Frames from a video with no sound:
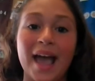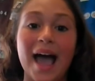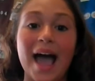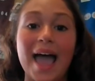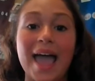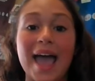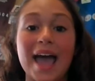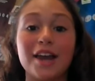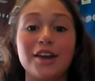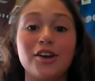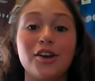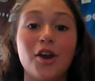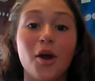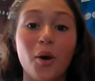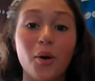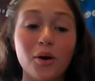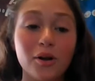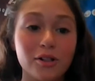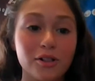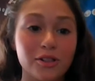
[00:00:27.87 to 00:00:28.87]
I had
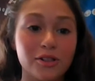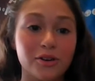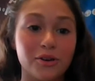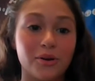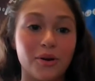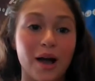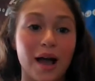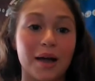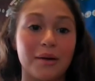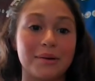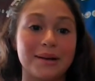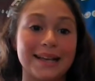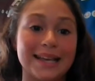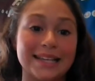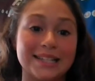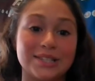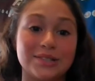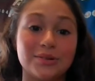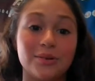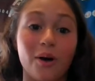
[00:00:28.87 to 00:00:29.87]
no clue I would
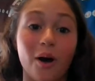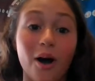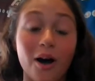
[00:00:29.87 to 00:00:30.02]
get to do